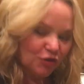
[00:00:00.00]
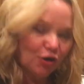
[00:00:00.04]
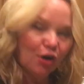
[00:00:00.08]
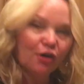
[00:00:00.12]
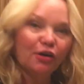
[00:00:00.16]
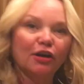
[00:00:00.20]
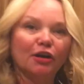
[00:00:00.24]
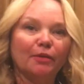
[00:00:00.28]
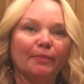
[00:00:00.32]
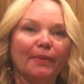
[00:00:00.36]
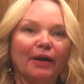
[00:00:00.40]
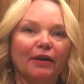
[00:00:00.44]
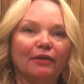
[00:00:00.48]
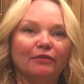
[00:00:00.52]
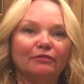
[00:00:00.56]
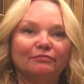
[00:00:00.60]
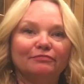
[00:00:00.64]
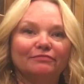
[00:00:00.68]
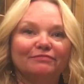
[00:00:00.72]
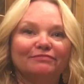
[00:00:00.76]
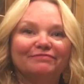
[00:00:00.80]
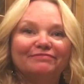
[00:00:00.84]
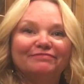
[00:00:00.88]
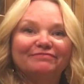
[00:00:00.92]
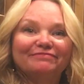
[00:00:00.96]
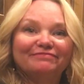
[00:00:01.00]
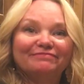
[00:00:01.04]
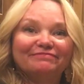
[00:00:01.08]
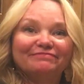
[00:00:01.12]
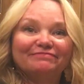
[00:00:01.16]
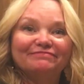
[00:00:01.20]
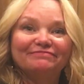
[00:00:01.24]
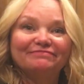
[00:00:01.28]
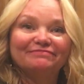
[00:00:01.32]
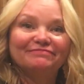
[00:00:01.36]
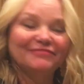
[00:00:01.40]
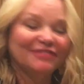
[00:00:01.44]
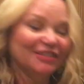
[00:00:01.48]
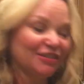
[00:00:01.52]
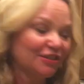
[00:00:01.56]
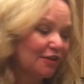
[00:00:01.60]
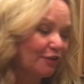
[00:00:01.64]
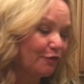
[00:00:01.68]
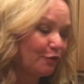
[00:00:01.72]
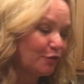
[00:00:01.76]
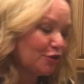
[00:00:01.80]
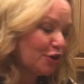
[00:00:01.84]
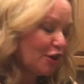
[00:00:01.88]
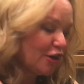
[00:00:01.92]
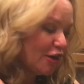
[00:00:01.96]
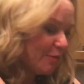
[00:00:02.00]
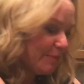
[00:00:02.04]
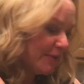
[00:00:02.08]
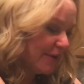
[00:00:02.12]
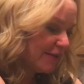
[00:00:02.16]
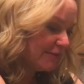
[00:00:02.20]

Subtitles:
talking about the stuff we're talking